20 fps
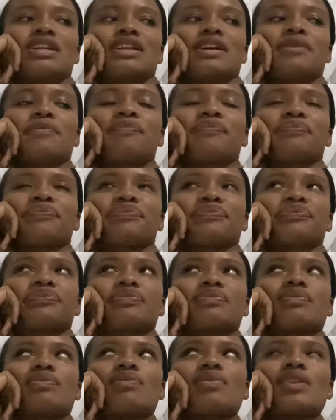no?
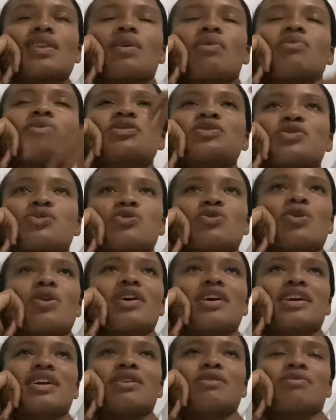What's
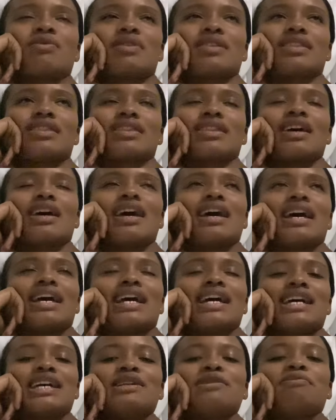annoying with
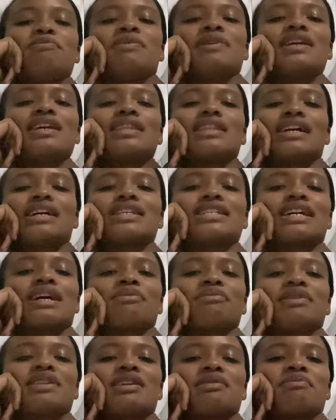it being that
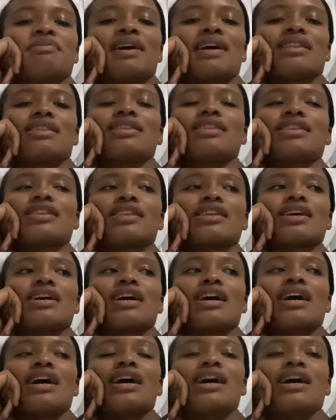time of the month?
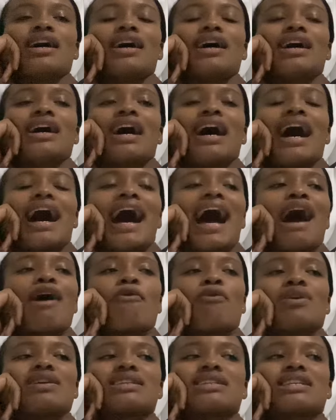
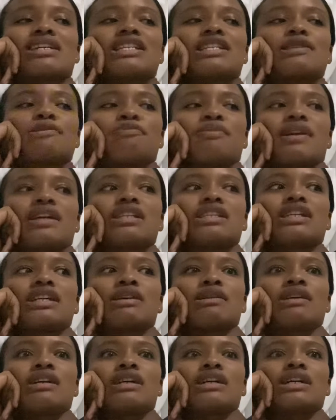I wasn't
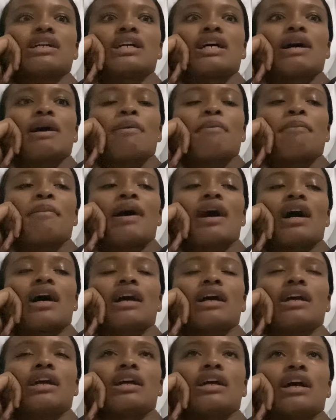expecting
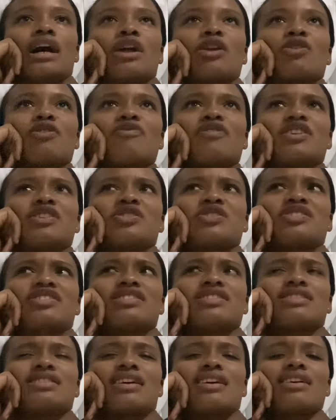my, I don't know if I should
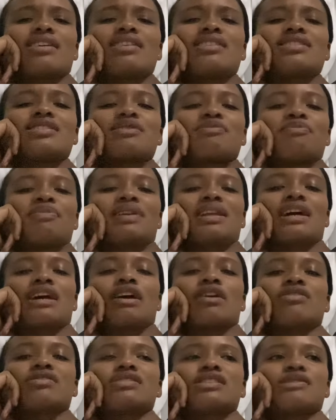say it, but
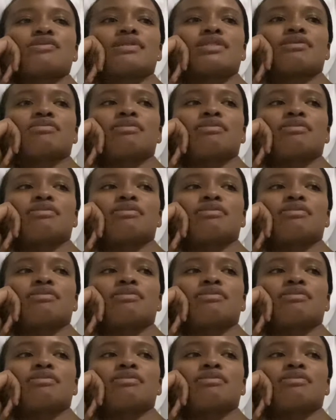like I wasn't expecting